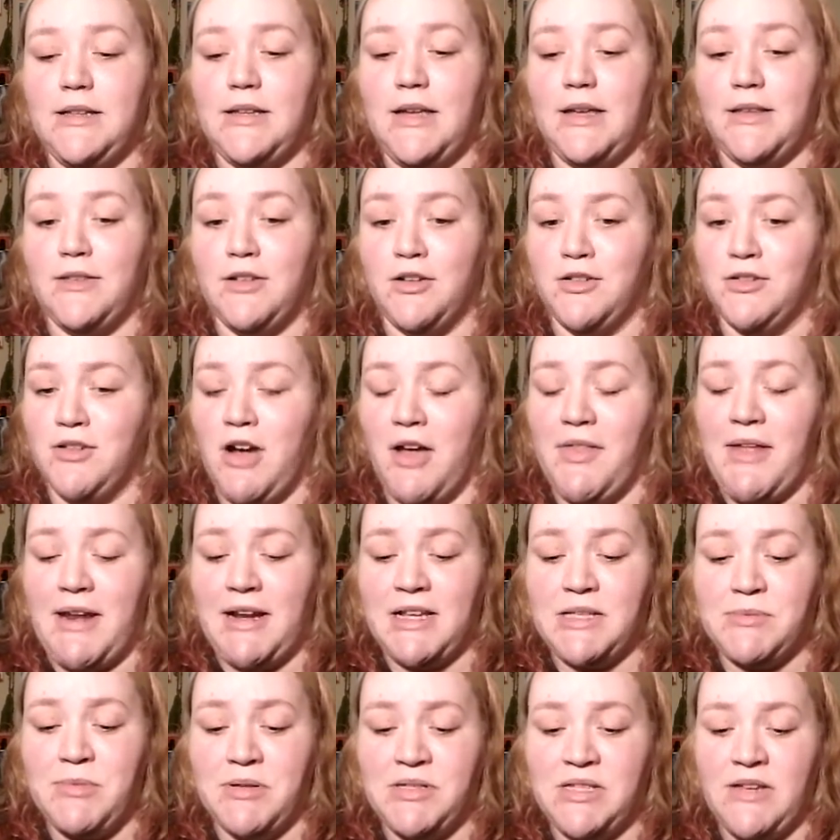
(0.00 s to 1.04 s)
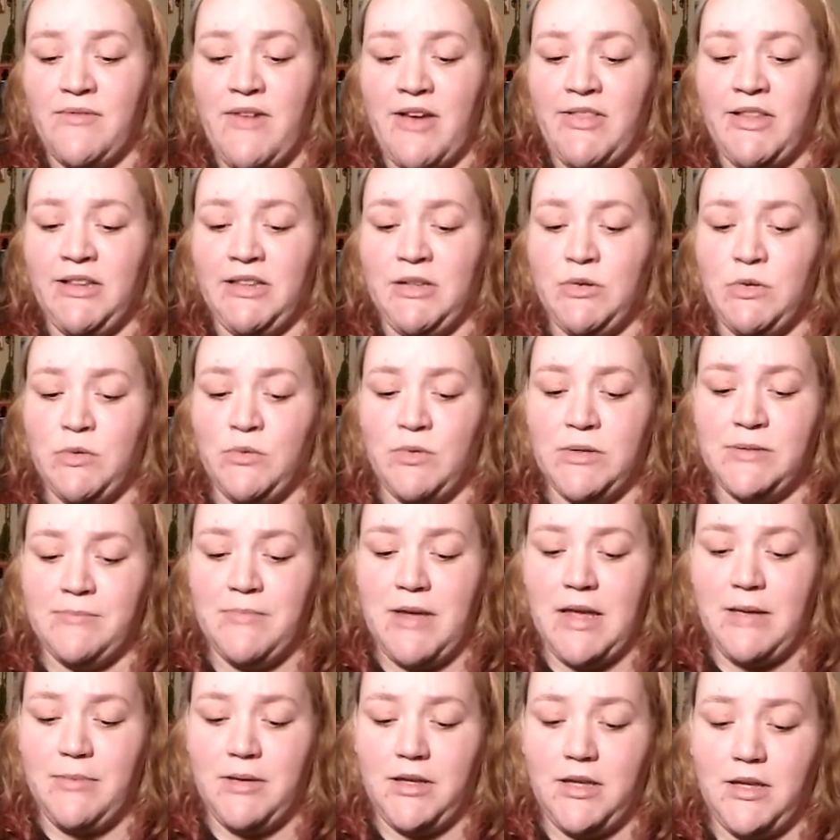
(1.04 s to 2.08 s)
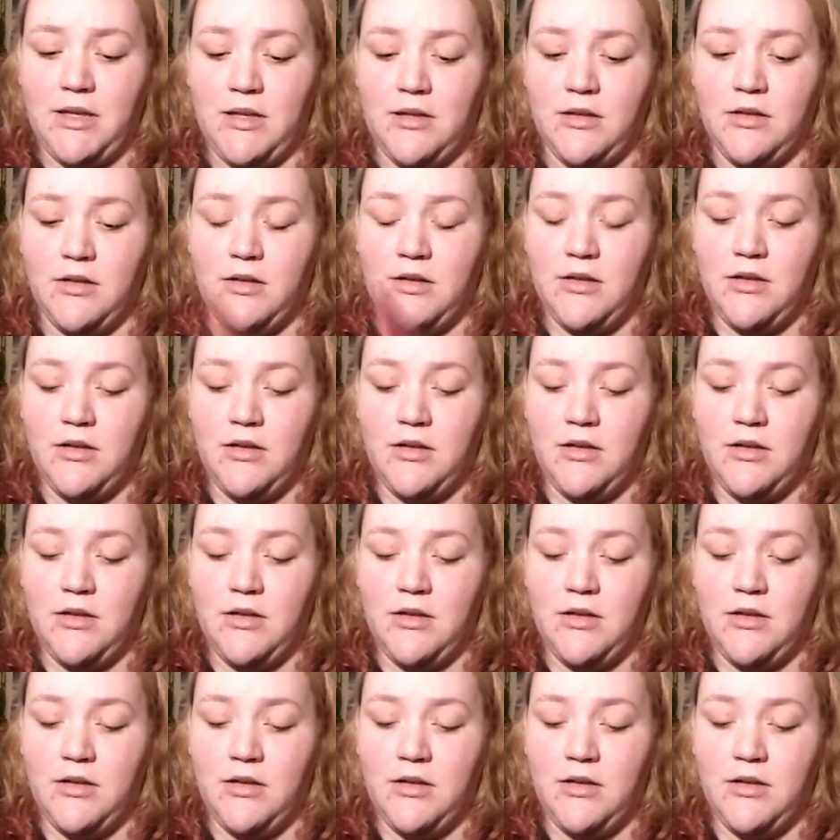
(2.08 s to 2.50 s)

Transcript: Like, they're not that expensive. I think this one was maybe,